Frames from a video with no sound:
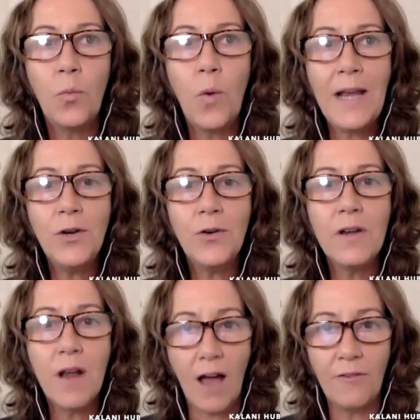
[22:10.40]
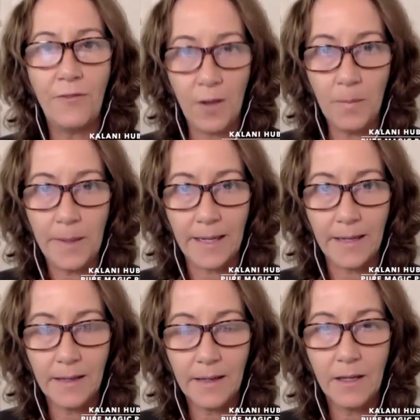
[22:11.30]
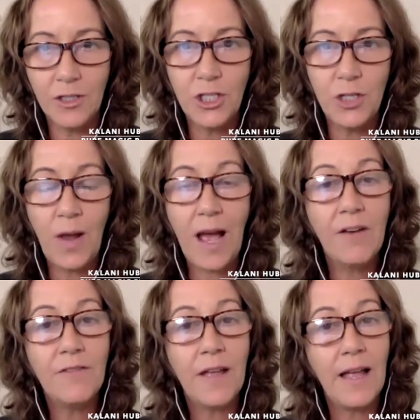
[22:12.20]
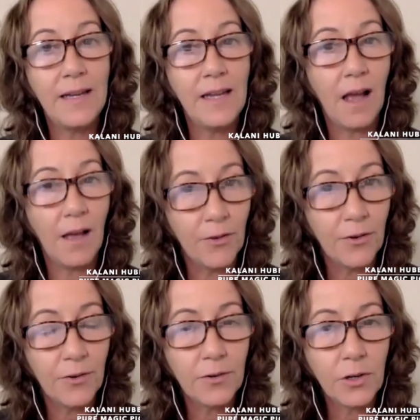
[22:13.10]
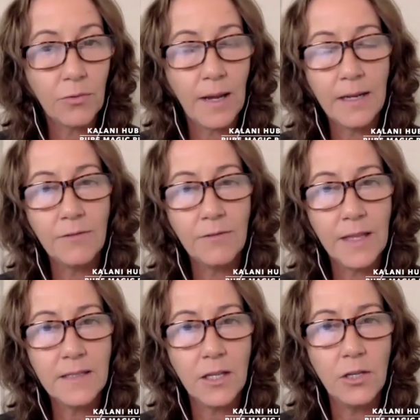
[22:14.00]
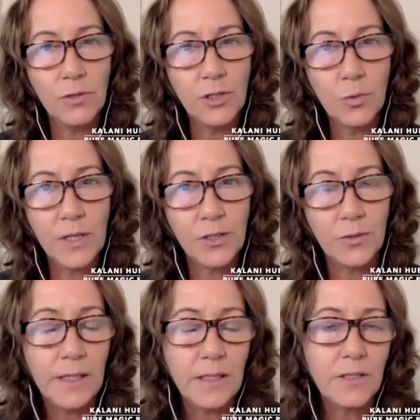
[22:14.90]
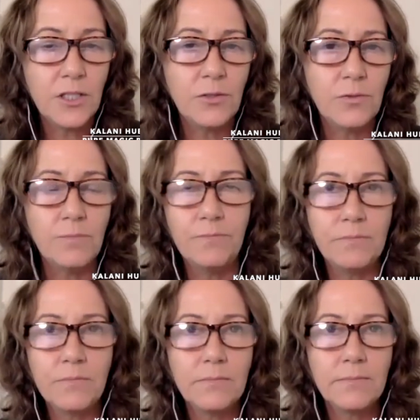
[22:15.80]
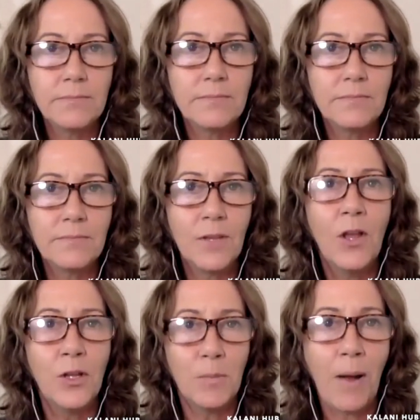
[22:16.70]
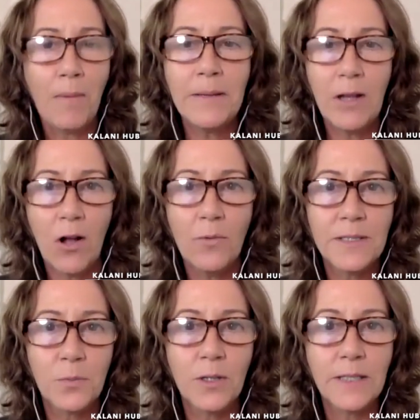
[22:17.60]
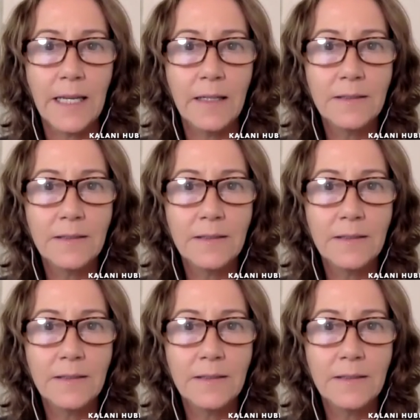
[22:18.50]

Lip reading: when you're not filming, do you have any other creative things that you enjoy doing? You're probably always working.